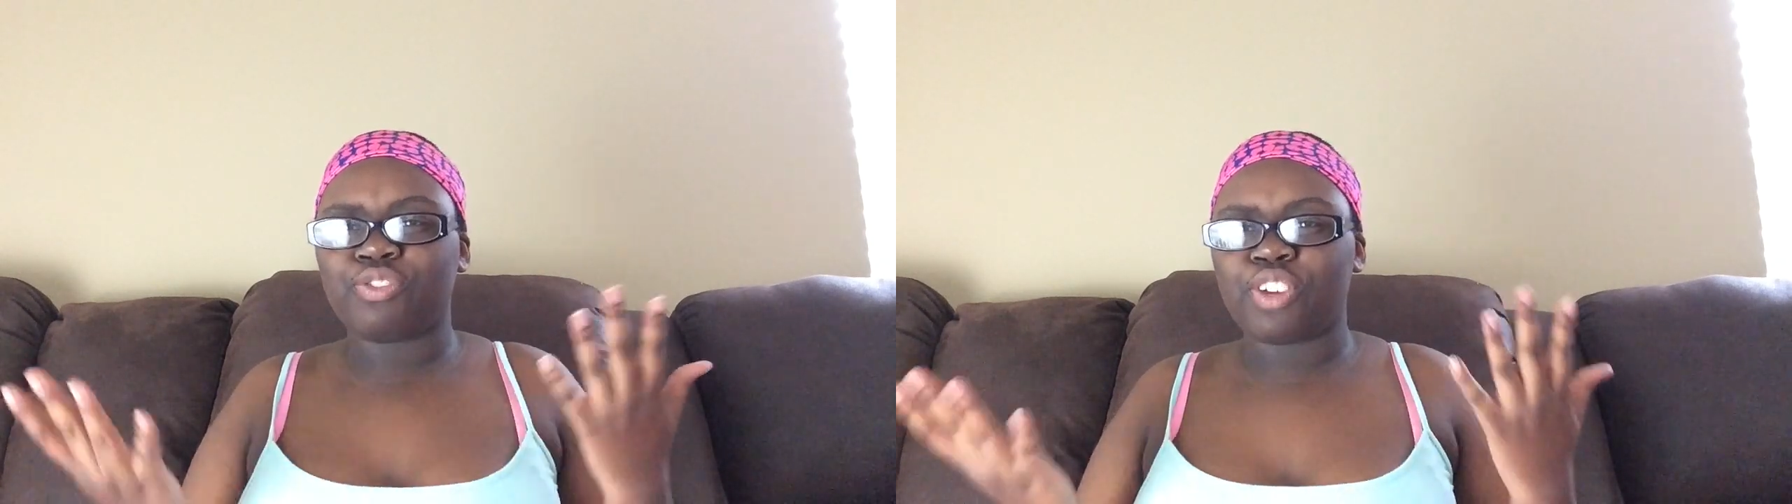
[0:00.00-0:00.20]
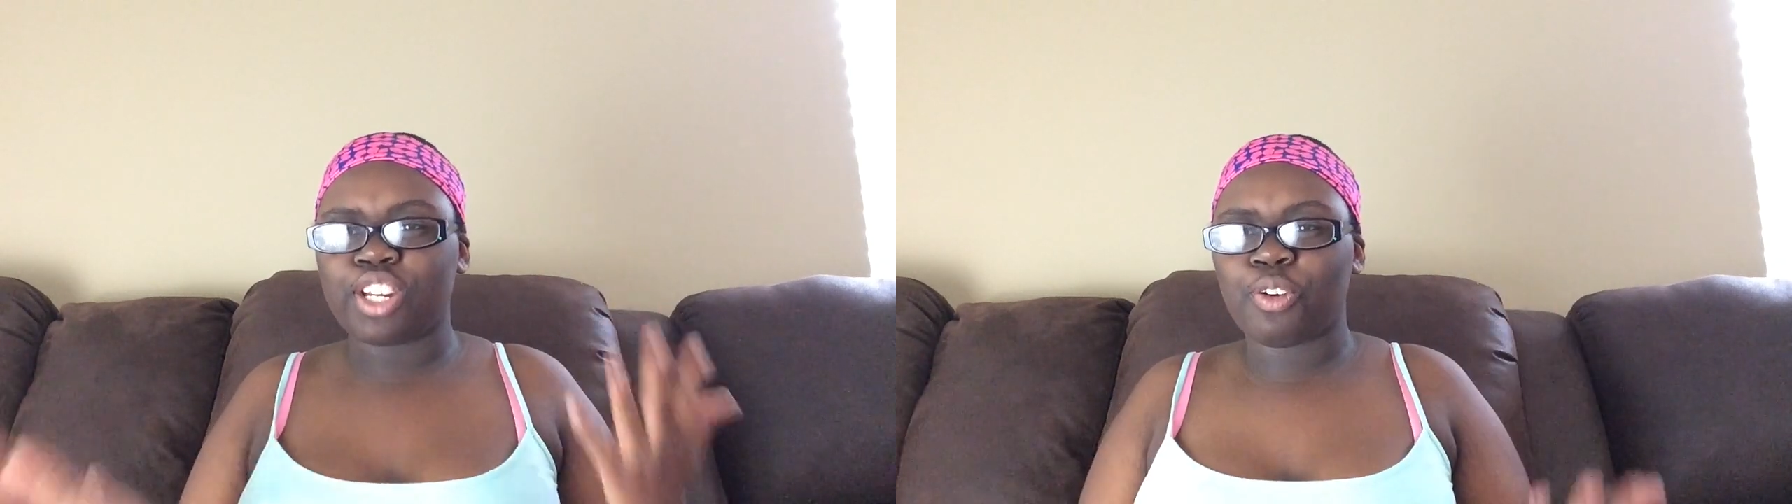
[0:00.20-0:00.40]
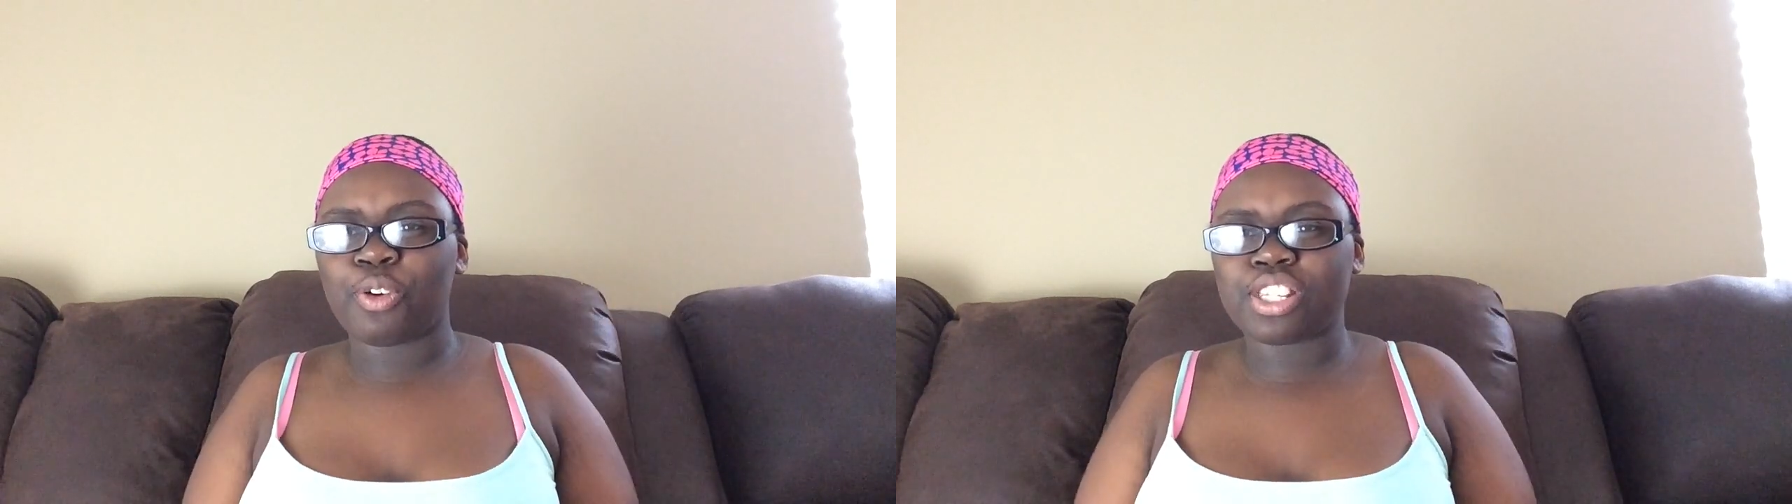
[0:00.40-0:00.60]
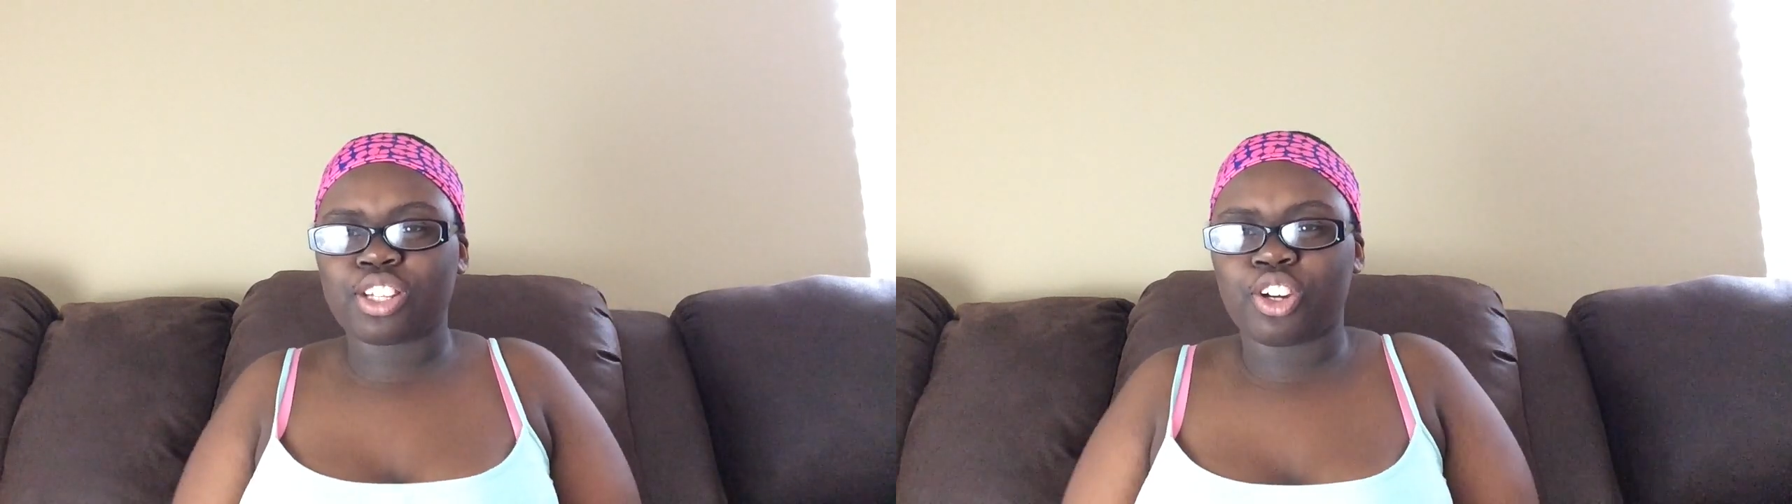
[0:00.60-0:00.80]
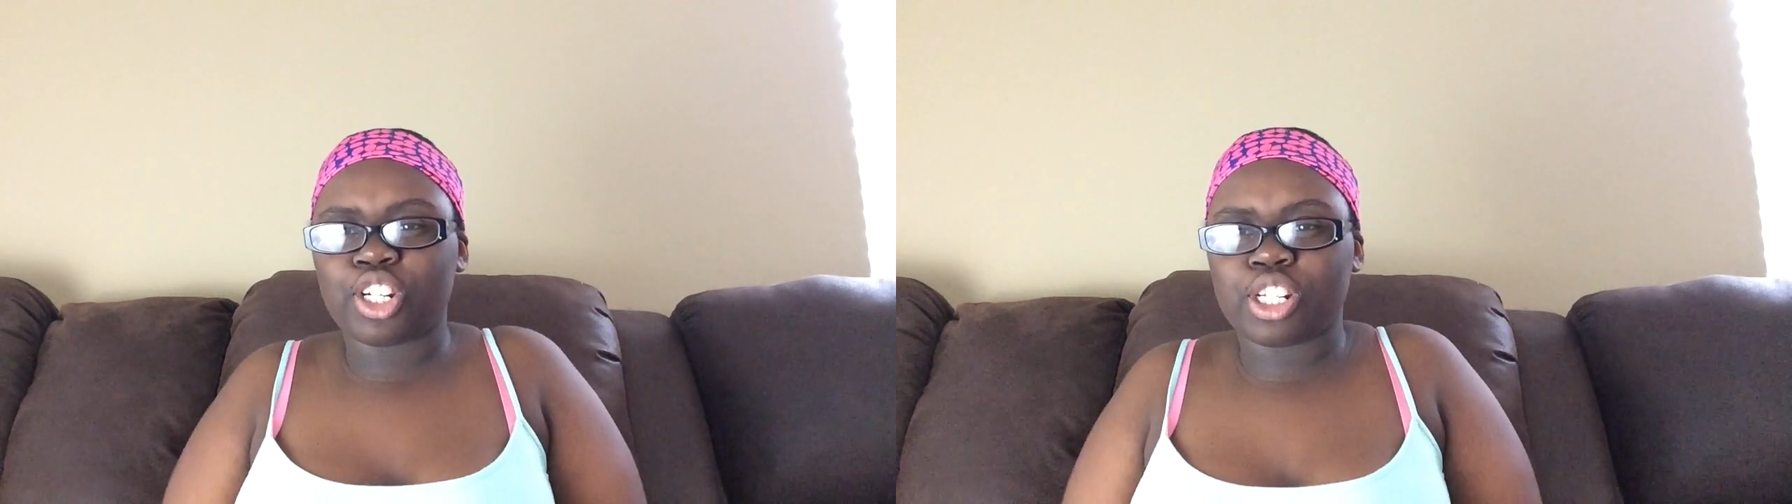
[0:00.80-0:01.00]
video is
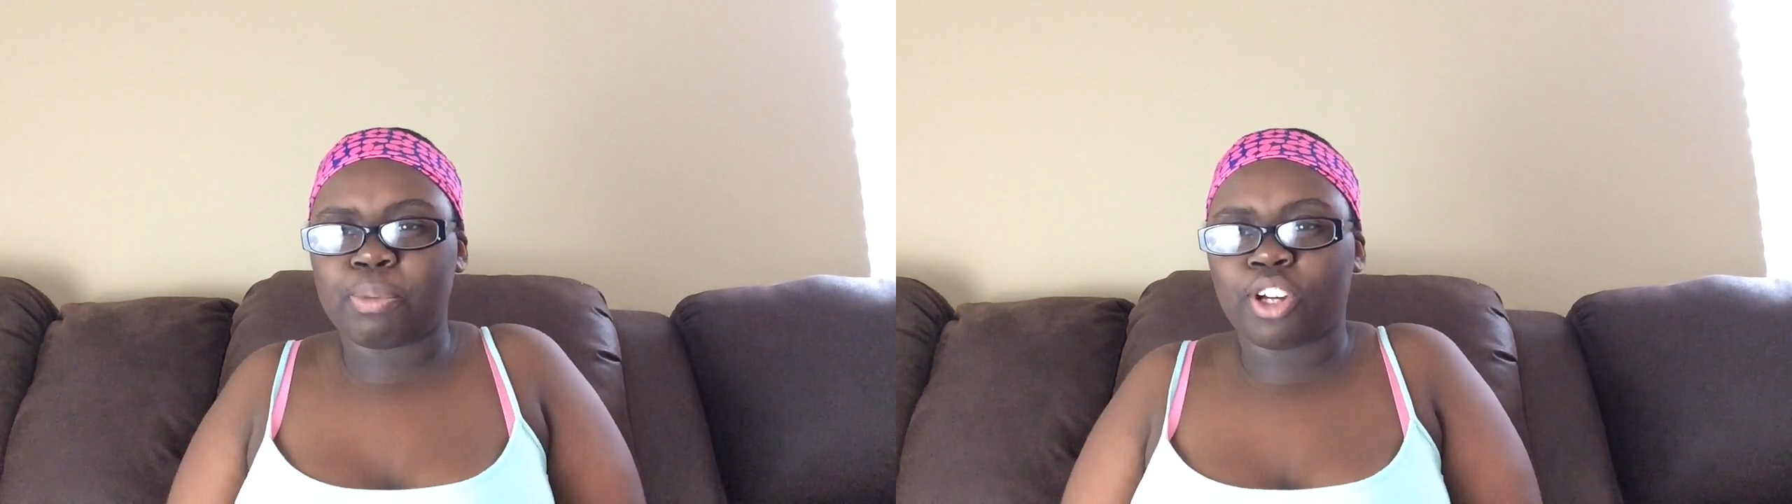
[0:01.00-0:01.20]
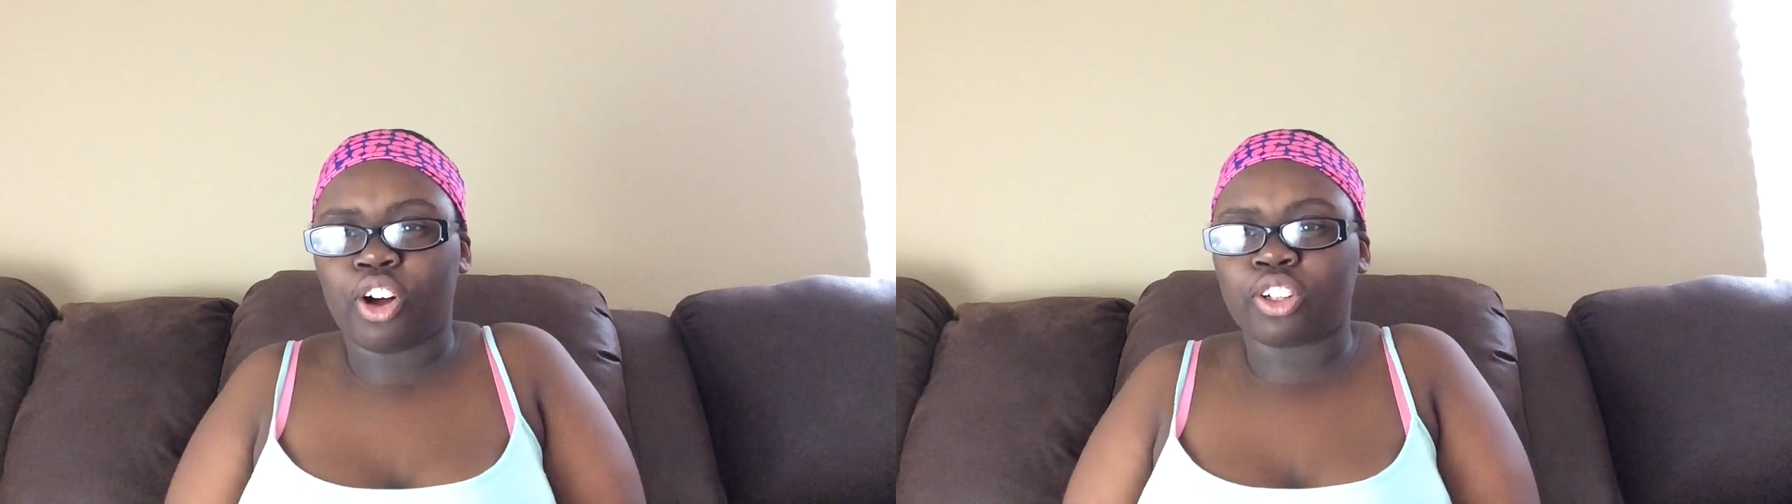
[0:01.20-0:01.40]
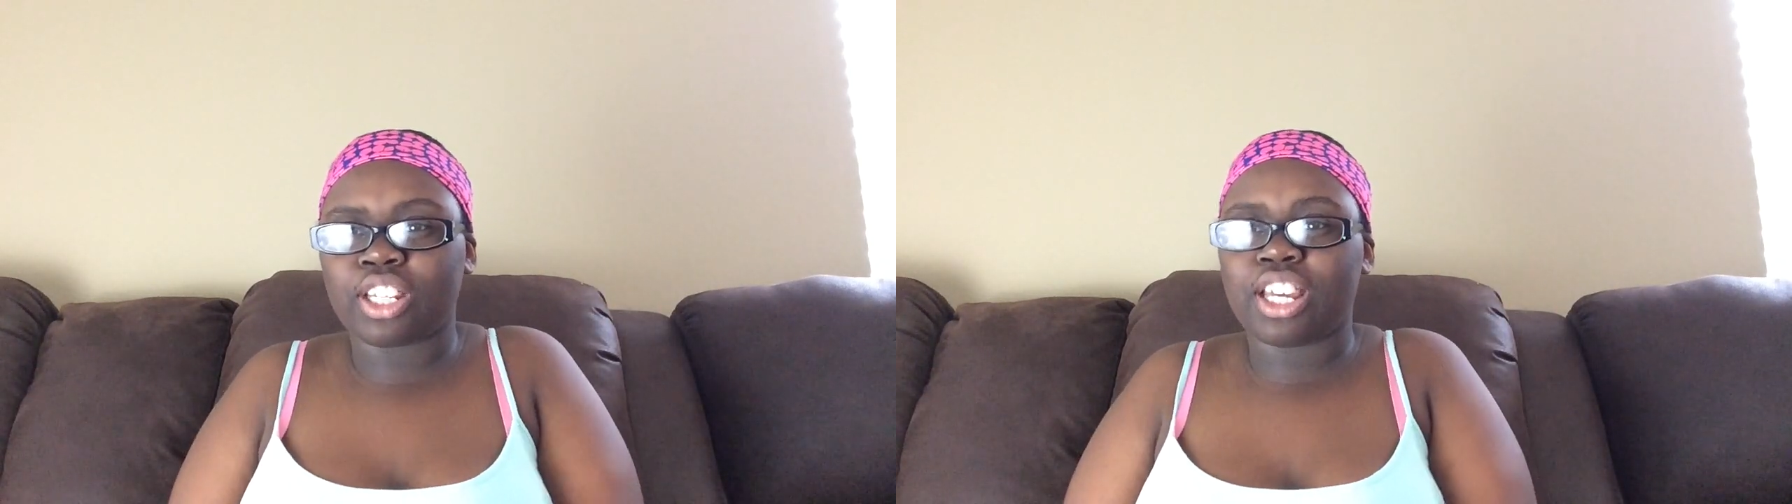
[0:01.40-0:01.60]
going to just be called